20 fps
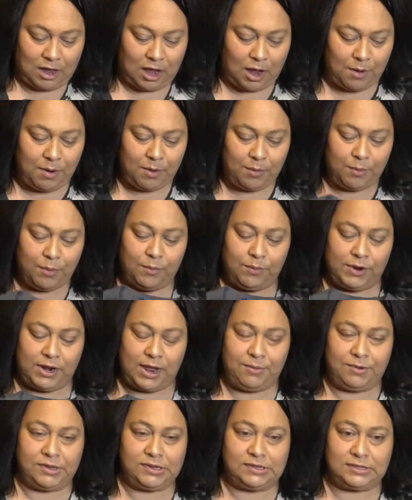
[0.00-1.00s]
I remember when I
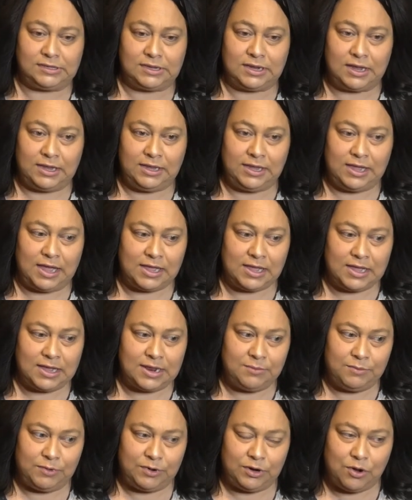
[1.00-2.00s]
was uh, young
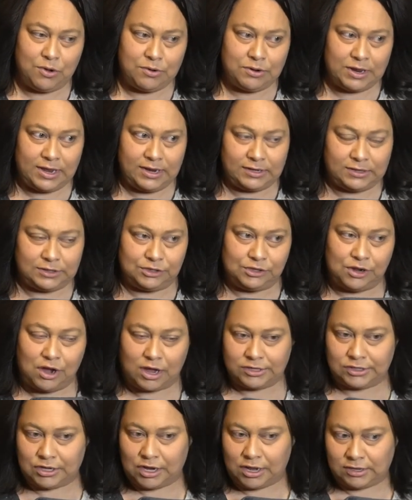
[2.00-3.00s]
and we'd go like to
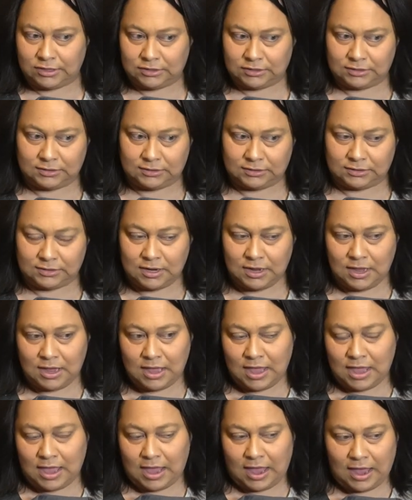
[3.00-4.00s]
Gottschalk's
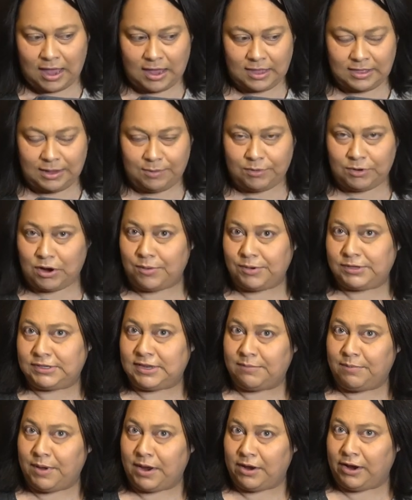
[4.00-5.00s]
and they would always
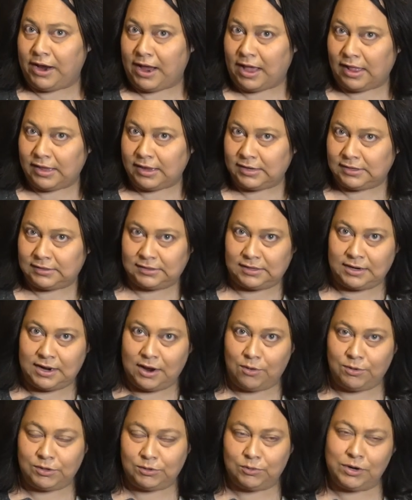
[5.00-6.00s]
have Perry Ellis and I
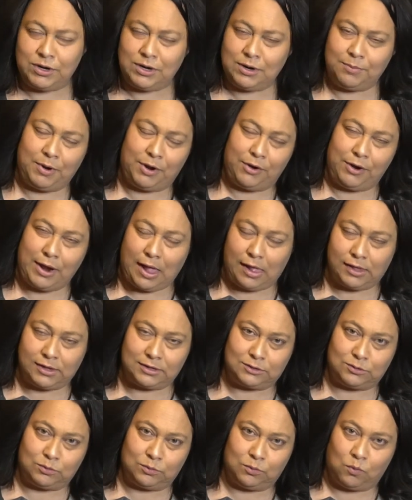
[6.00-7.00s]
always wanted a Perry
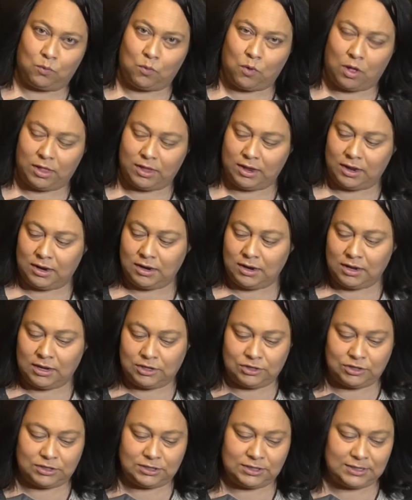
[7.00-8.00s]
Ellis wallet
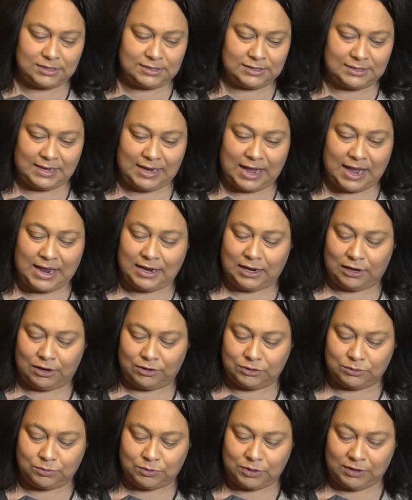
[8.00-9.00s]
just because they kind of
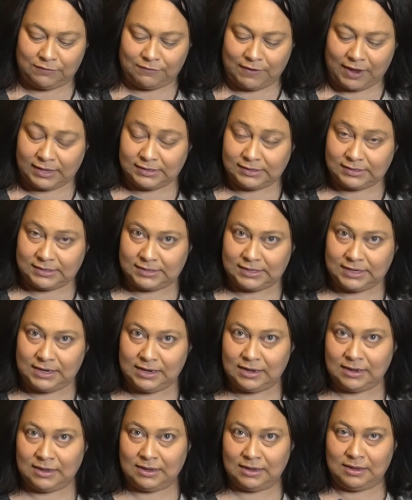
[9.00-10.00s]
looked really fancy
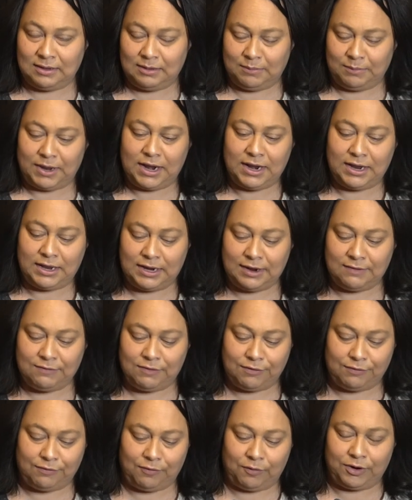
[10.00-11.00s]
but I could never
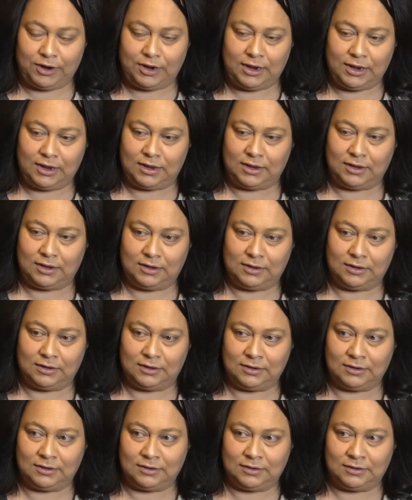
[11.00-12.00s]
afford it
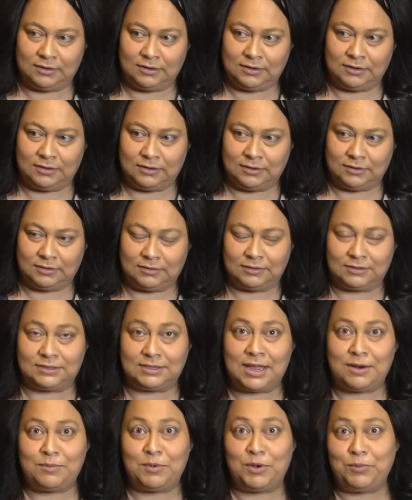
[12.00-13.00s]

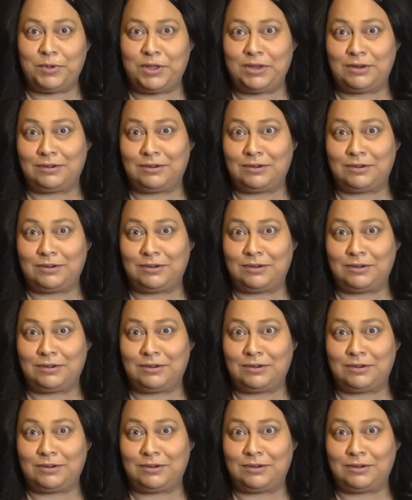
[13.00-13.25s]
sad moment.